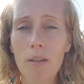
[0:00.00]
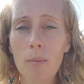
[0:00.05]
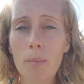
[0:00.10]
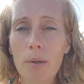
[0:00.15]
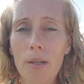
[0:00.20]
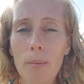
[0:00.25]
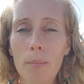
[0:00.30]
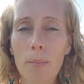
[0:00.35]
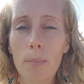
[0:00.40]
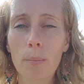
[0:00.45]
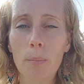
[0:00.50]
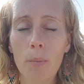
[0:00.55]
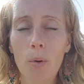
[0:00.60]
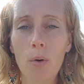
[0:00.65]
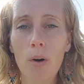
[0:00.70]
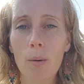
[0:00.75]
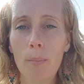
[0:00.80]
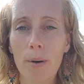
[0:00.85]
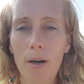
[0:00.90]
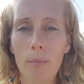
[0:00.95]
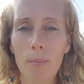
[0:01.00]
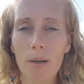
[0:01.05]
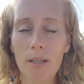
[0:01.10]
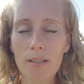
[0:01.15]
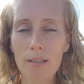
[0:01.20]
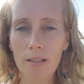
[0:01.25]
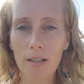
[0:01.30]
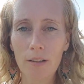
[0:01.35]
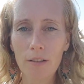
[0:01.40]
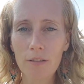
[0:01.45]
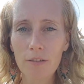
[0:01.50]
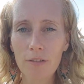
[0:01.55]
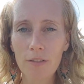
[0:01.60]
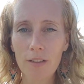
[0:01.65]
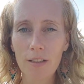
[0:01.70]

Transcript: bit more about myself.